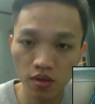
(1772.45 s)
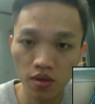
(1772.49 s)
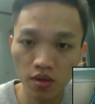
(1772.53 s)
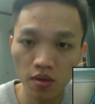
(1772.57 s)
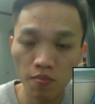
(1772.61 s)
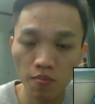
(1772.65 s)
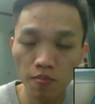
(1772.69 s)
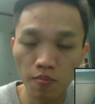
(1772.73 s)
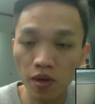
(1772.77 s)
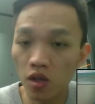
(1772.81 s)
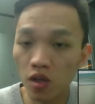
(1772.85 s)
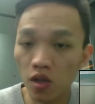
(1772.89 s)

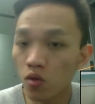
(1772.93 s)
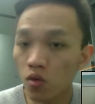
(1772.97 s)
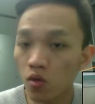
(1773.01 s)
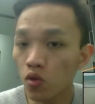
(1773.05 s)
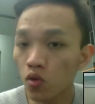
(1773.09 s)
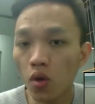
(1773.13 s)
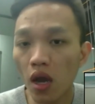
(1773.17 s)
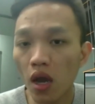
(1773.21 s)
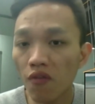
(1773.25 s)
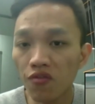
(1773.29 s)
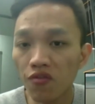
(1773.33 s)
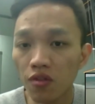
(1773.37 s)
but you
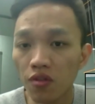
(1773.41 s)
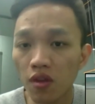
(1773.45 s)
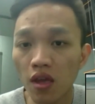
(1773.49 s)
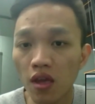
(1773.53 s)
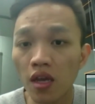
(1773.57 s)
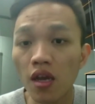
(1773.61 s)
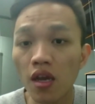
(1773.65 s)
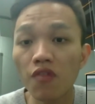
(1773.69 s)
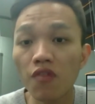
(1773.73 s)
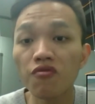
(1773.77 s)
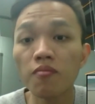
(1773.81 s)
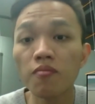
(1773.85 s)
don't have
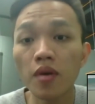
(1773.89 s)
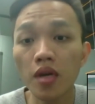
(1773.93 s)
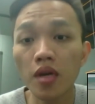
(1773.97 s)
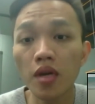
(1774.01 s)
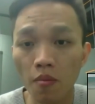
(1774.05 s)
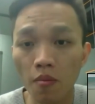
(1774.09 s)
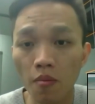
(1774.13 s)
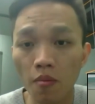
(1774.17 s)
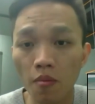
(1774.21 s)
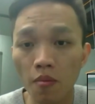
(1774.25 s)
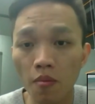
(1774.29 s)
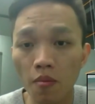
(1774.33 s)
enough
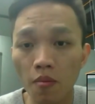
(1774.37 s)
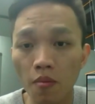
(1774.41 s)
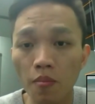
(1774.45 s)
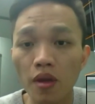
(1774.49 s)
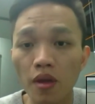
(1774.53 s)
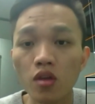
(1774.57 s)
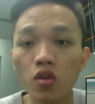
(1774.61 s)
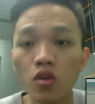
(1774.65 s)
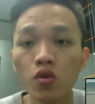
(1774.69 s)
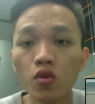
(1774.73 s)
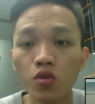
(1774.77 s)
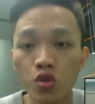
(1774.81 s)
money,
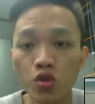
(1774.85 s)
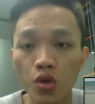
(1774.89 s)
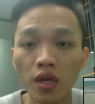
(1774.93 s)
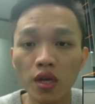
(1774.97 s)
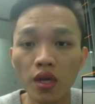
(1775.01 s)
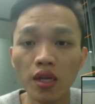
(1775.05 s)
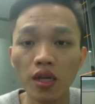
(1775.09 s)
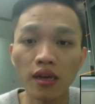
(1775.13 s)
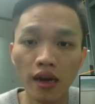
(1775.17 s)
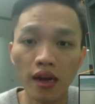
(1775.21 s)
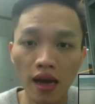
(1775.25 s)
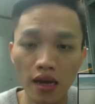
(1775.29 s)
but you
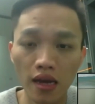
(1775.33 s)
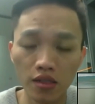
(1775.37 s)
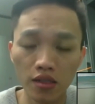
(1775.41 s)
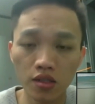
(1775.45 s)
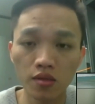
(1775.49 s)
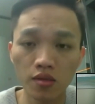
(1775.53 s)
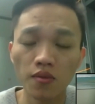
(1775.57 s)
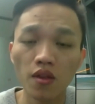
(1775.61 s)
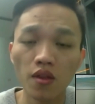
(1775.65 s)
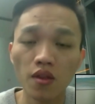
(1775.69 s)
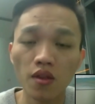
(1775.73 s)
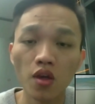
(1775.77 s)
trade a lot.